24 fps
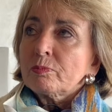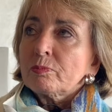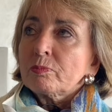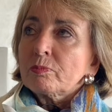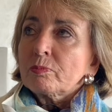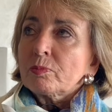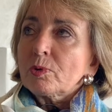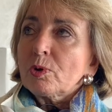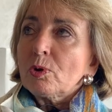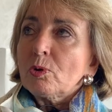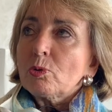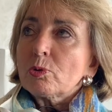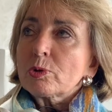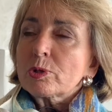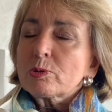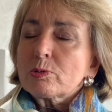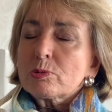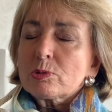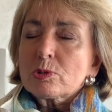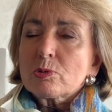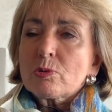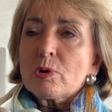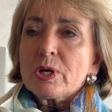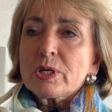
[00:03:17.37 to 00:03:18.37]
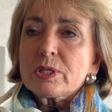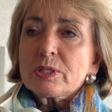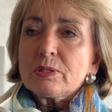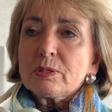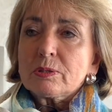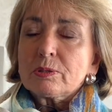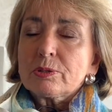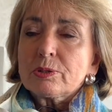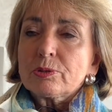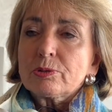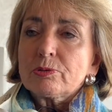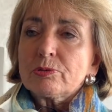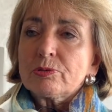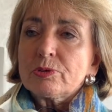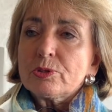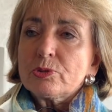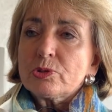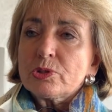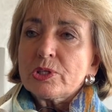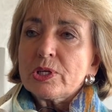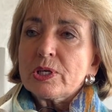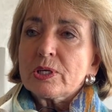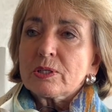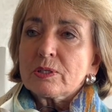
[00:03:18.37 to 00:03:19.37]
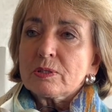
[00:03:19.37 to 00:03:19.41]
Oh, it was quite a good few seconds.